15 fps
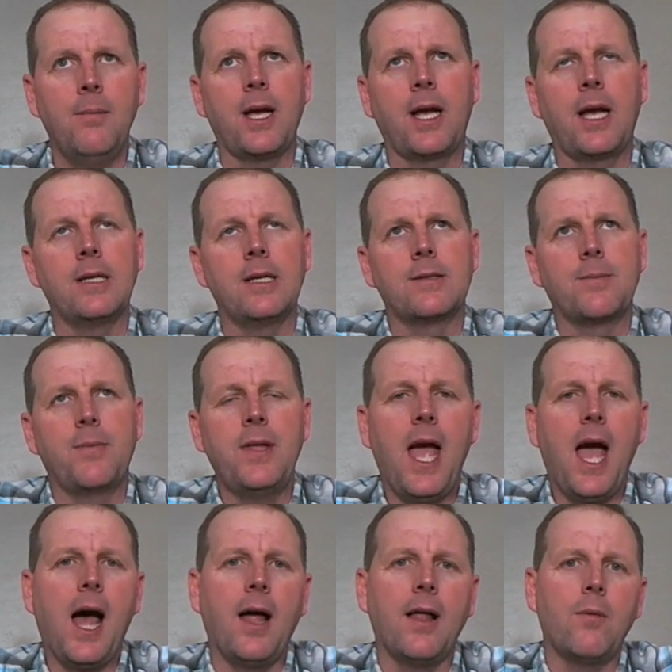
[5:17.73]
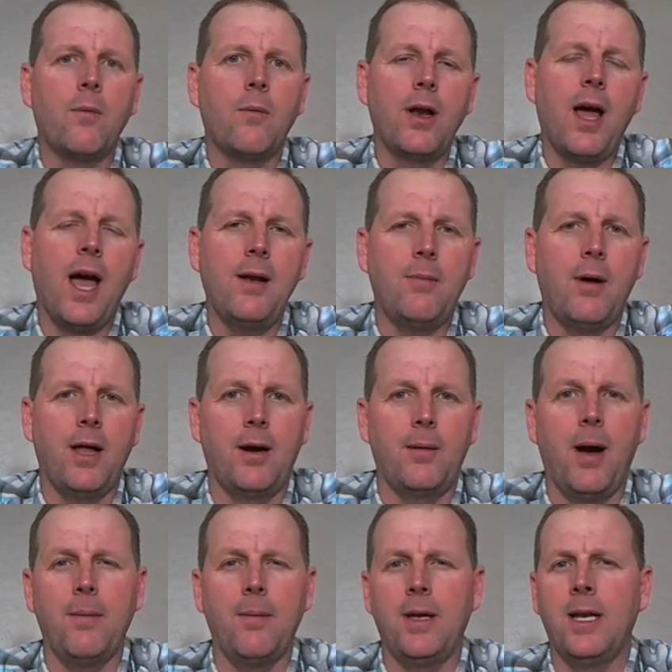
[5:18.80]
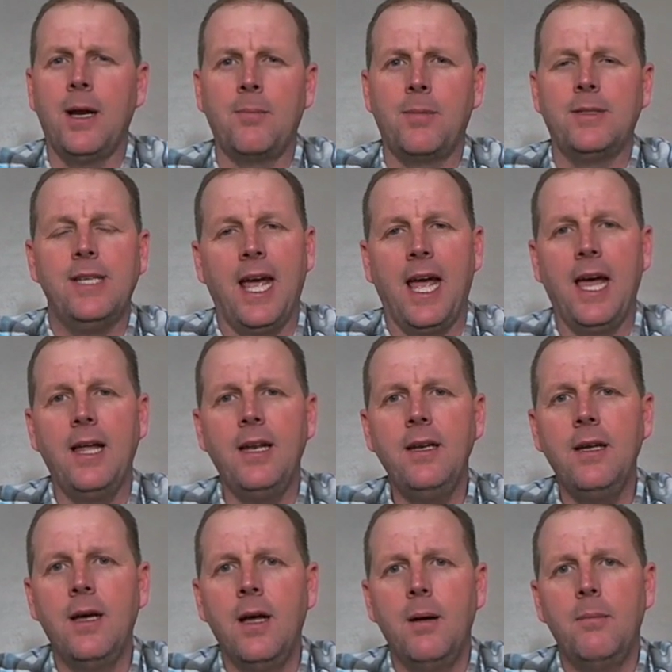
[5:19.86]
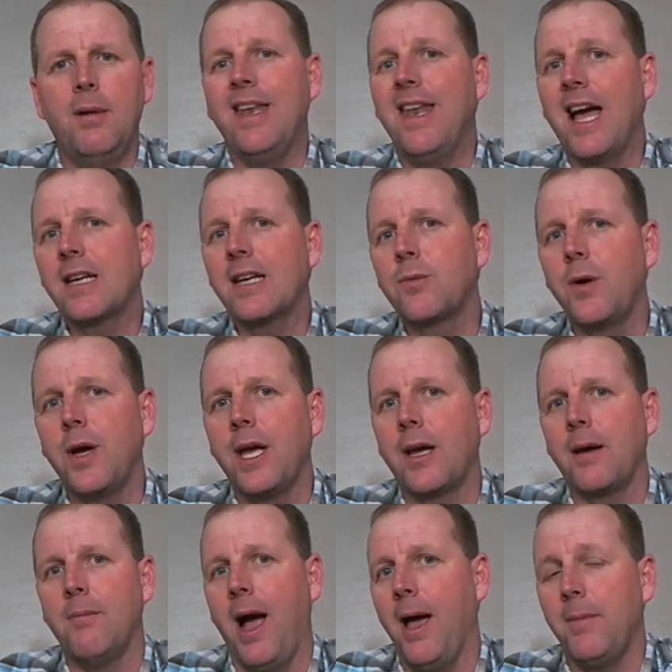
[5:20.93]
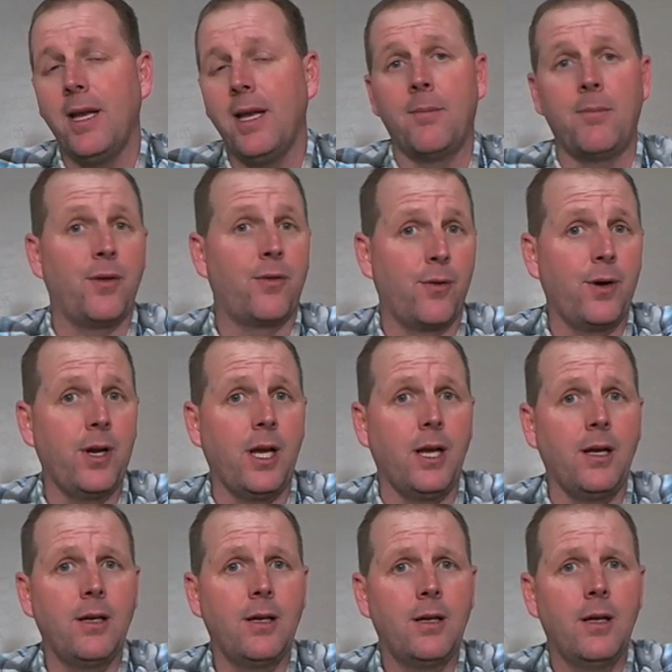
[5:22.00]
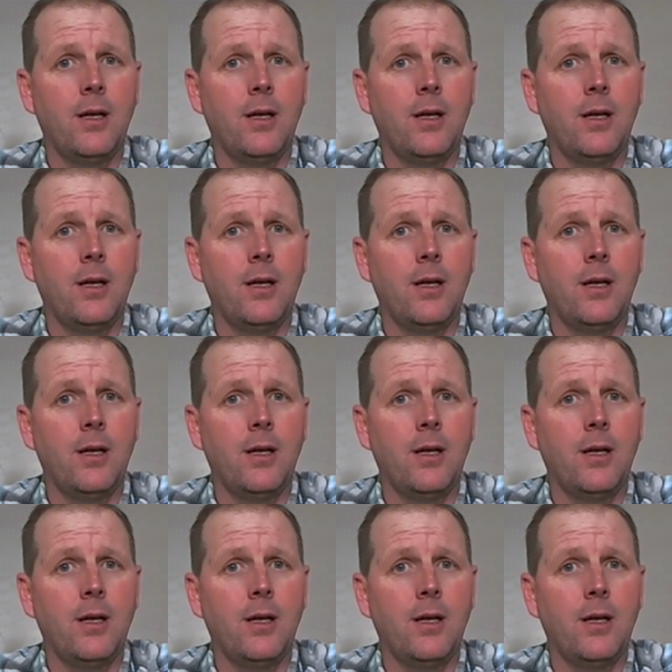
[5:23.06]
Because, yeah, one item on there might be number 10, but next week it might be number 3